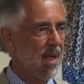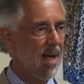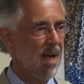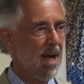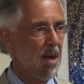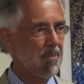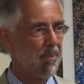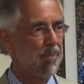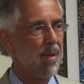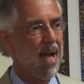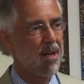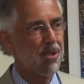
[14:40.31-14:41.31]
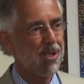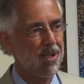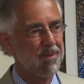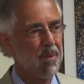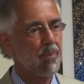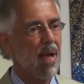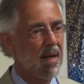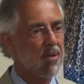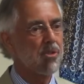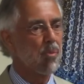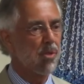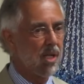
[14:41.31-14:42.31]

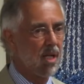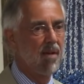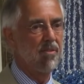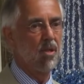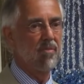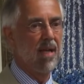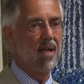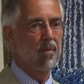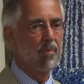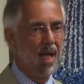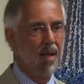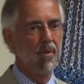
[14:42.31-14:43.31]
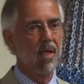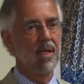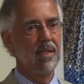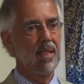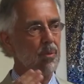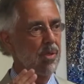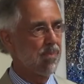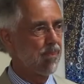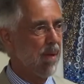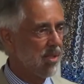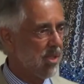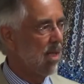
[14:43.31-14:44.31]
Patterson was the governor of Alabama. He was
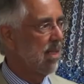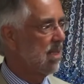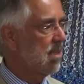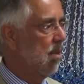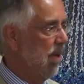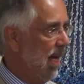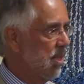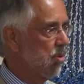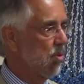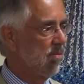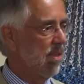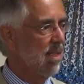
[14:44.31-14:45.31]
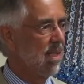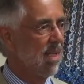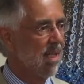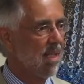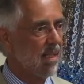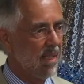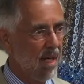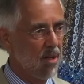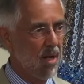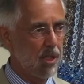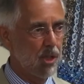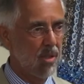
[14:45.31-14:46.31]
basically the commander of the
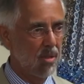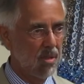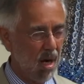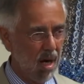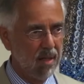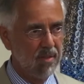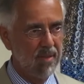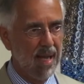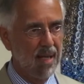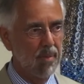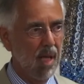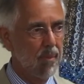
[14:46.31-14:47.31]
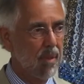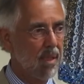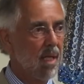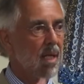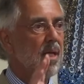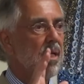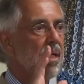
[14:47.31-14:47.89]
Air National Guard of Alabama.